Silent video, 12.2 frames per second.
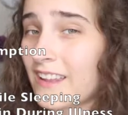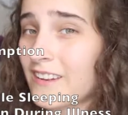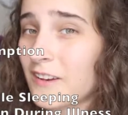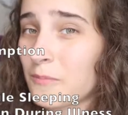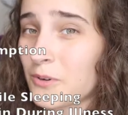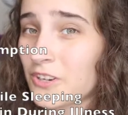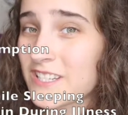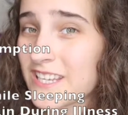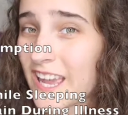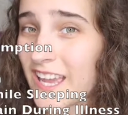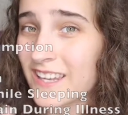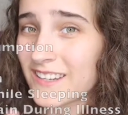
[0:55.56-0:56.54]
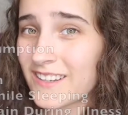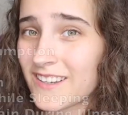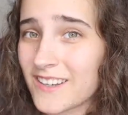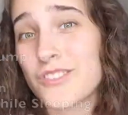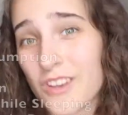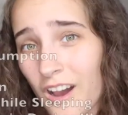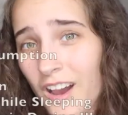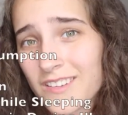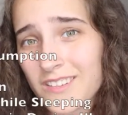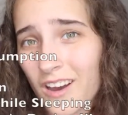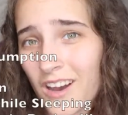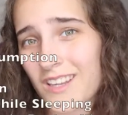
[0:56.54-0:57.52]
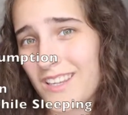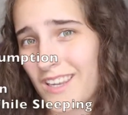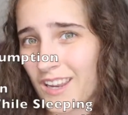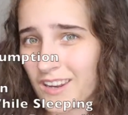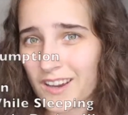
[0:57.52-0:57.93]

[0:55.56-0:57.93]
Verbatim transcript: And number 10, not talking